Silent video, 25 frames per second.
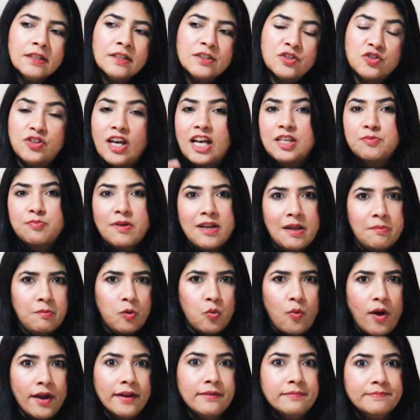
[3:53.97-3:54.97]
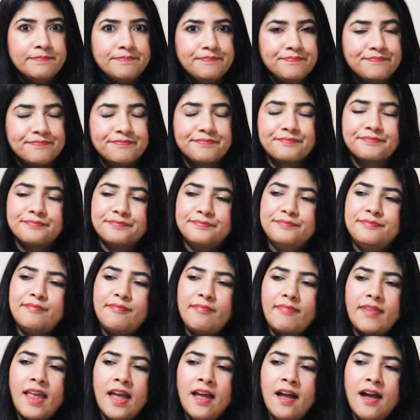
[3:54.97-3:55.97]
So that's my number one.
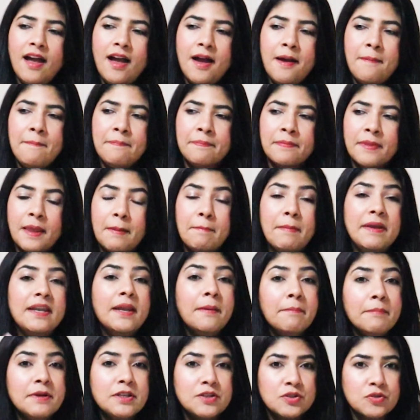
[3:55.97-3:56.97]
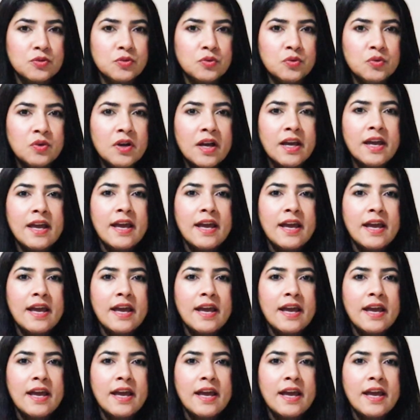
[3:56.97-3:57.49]
My number two